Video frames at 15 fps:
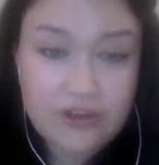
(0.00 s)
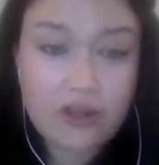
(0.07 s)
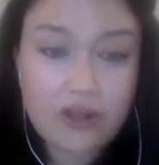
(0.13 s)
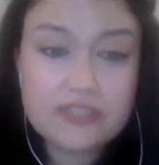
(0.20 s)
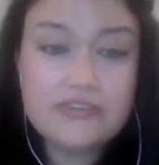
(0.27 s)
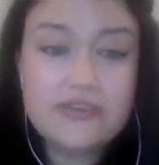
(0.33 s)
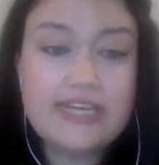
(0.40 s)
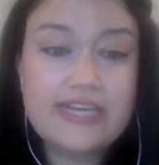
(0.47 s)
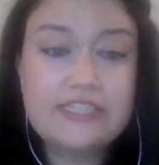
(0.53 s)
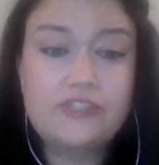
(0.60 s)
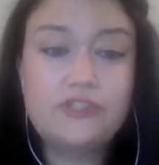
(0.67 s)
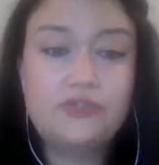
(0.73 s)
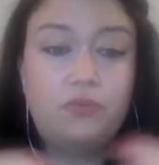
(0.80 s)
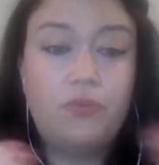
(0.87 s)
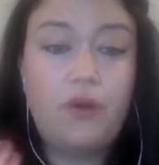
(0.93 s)
It also
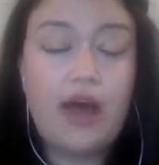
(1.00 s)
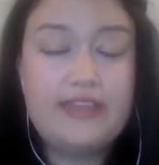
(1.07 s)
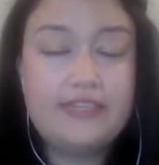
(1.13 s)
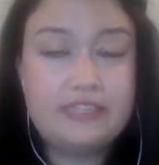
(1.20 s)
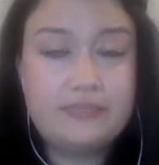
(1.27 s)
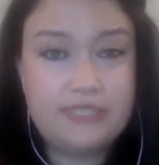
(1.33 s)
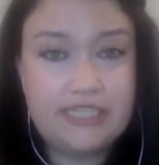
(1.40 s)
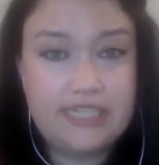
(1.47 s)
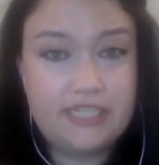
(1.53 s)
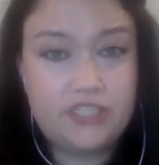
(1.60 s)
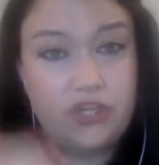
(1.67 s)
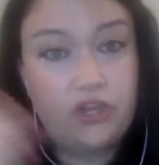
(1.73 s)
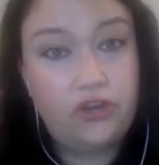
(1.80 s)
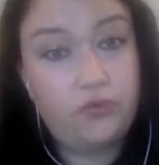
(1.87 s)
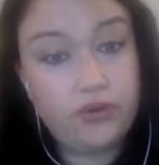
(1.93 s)
answers why this
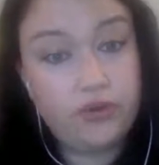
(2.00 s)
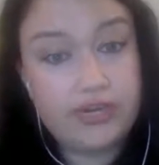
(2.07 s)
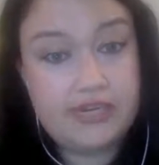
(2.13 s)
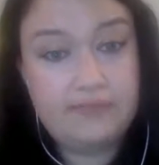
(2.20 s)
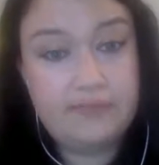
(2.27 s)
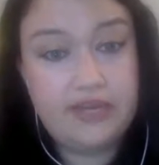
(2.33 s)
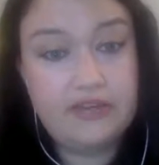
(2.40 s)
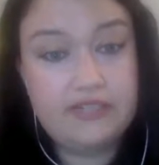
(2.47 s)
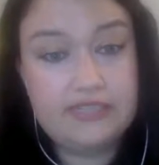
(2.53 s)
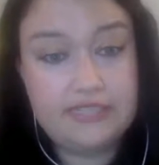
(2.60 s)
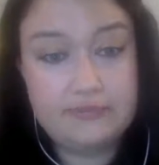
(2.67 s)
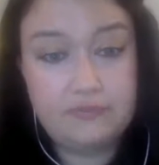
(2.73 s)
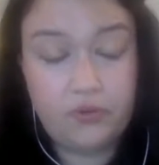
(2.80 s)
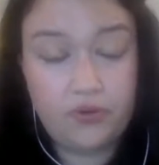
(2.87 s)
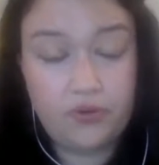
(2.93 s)
petition or email
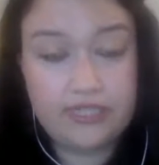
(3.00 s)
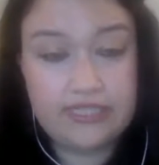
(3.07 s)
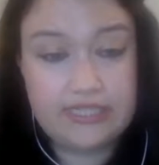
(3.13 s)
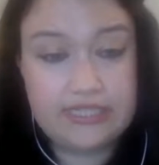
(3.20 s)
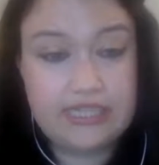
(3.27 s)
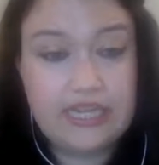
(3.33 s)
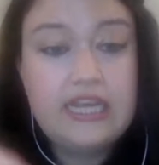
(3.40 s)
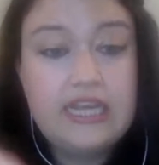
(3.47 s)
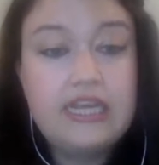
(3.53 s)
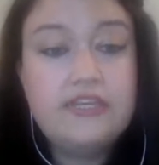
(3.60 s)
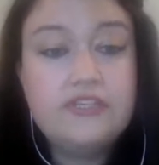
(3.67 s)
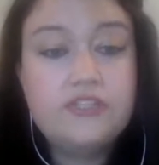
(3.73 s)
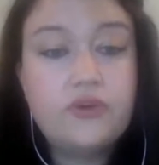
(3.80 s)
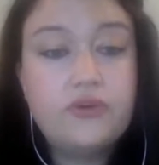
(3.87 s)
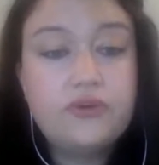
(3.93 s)
is important.
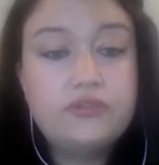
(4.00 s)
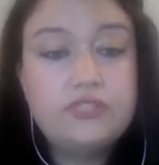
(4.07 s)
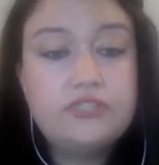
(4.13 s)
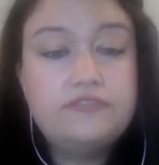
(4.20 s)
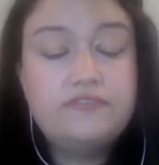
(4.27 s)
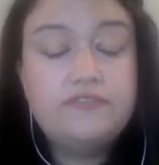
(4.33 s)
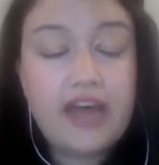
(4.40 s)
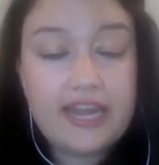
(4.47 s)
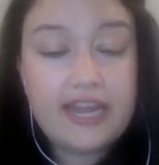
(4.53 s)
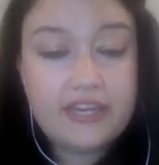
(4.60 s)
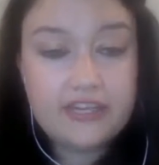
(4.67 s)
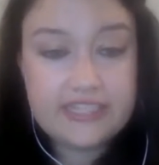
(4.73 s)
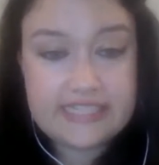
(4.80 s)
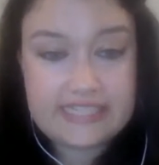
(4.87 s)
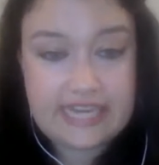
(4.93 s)
So to
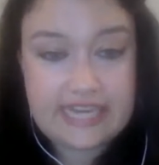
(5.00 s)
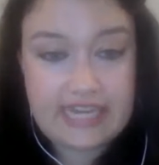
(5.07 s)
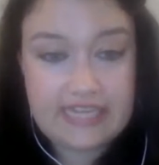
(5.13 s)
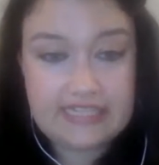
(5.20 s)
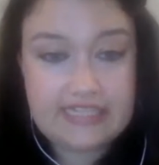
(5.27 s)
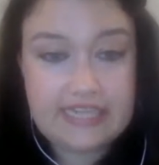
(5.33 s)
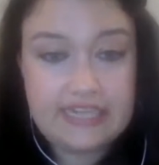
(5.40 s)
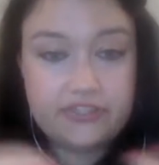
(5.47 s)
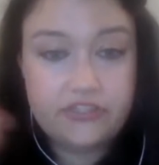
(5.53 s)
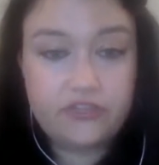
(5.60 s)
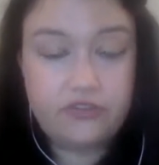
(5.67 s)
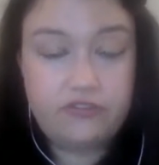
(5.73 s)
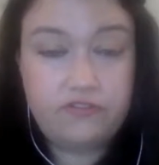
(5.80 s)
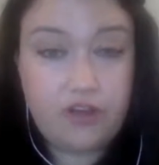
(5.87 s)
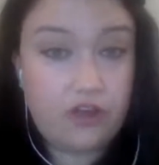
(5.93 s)
find your stakes,
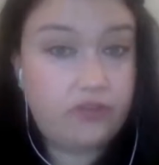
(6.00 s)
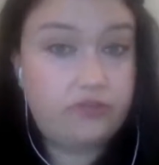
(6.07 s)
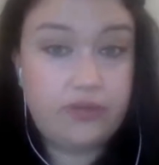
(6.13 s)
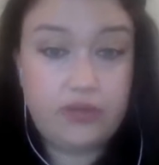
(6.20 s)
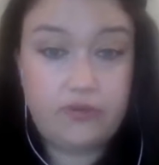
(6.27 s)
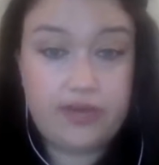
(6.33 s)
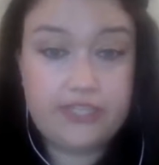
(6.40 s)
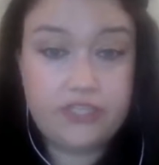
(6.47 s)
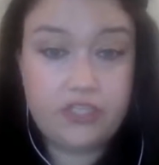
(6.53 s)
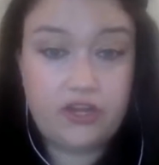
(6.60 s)
answer the following